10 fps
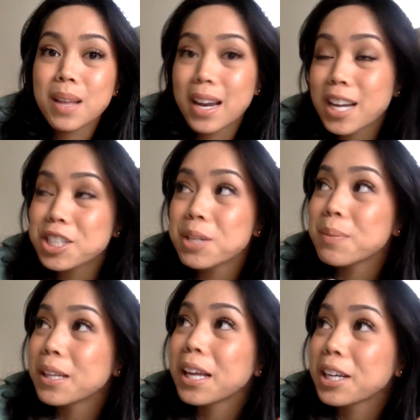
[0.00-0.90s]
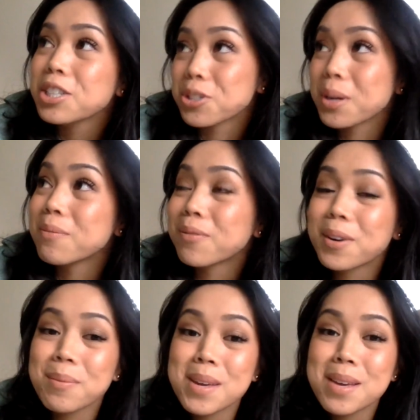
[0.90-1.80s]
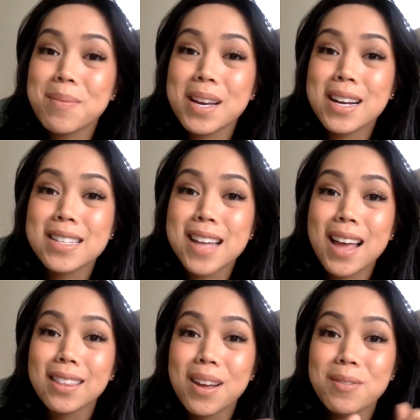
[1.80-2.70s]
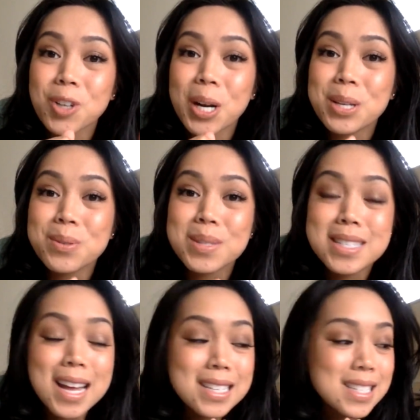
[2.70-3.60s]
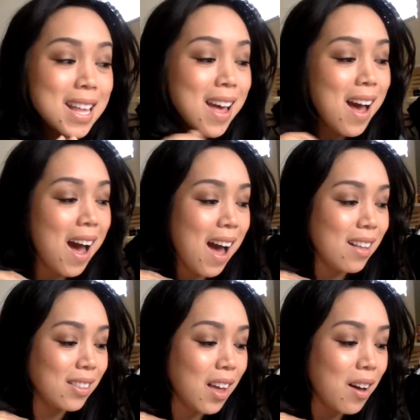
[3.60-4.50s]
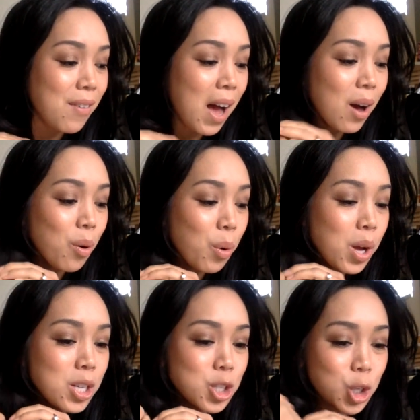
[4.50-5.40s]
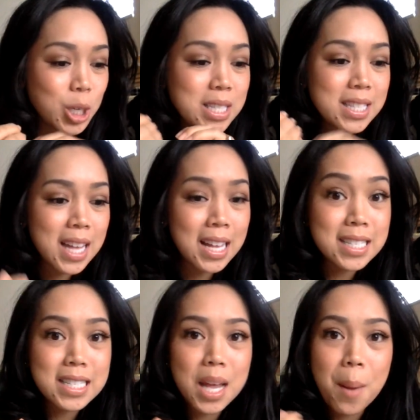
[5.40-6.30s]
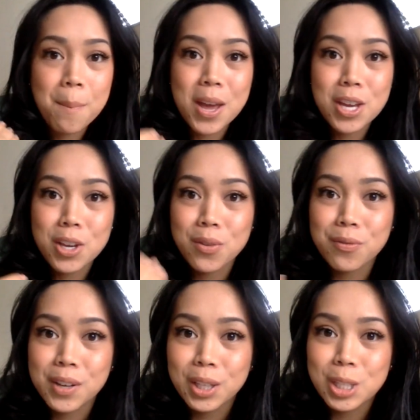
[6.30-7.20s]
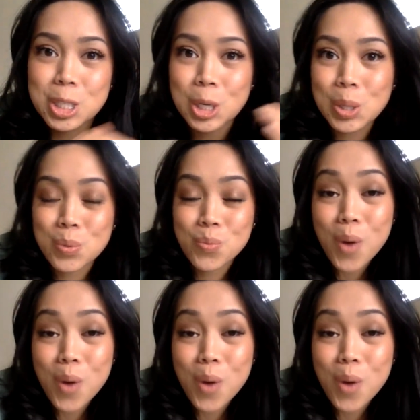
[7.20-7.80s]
That'd actually be like a dream for me because I love trying new scents. I love how certain scents make you feel a certain